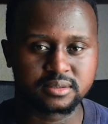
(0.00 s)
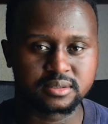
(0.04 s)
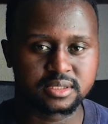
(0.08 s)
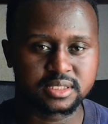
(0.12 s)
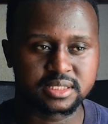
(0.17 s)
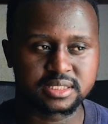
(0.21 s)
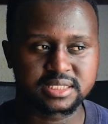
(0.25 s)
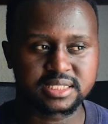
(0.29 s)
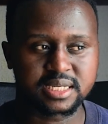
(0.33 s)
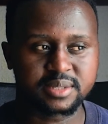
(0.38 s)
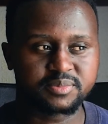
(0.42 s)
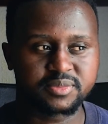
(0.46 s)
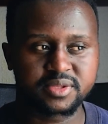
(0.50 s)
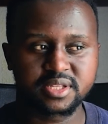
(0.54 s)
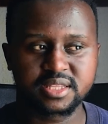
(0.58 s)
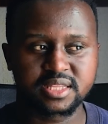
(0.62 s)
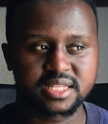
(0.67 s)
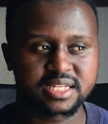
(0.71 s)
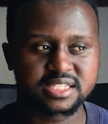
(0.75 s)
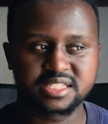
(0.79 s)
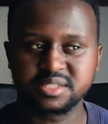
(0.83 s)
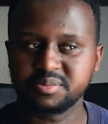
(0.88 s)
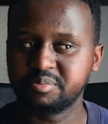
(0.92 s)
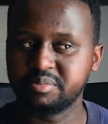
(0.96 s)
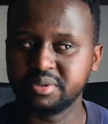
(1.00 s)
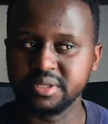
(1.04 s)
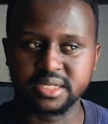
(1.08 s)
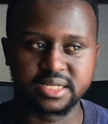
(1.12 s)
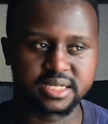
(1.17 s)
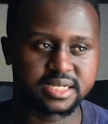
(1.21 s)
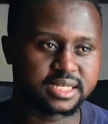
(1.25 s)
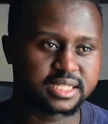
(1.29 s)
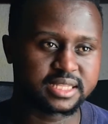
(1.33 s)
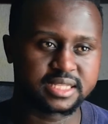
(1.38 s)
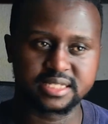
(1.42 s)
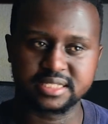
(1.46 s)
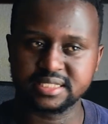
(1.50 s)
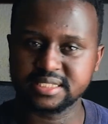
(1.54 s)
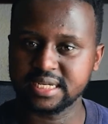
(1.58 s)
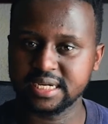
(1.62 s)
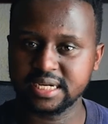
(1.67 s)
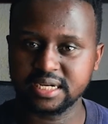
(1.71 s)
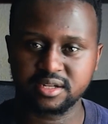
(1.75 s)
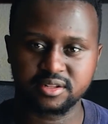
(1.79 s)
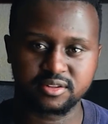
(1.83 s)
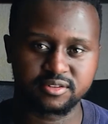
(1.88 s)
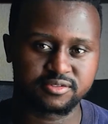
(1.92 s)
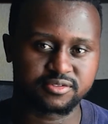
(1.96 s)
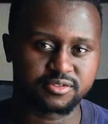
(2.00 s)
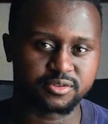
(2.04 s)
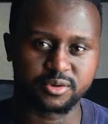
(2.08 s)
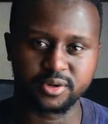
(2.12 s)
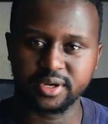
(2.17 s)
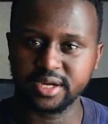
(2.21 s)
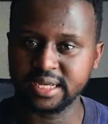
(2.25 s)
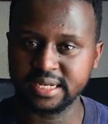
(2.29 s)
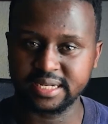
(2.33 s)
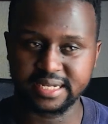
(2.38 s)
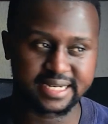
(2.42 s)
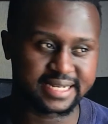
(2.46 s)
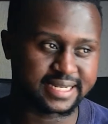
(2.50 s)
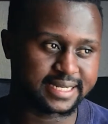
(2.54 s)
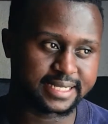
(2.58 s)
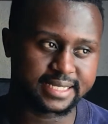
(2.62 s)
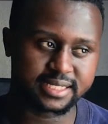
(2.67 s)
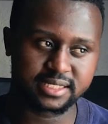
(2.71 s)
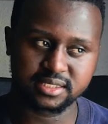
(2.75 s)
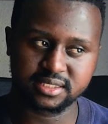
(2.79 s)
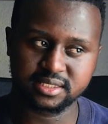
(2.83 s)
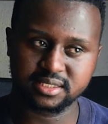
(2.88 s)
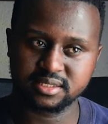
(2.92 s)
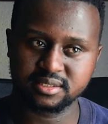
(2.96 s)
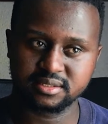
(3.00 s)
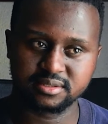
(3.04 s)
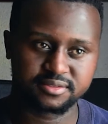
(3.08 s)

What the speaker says: It's something that's been in the cycle for at least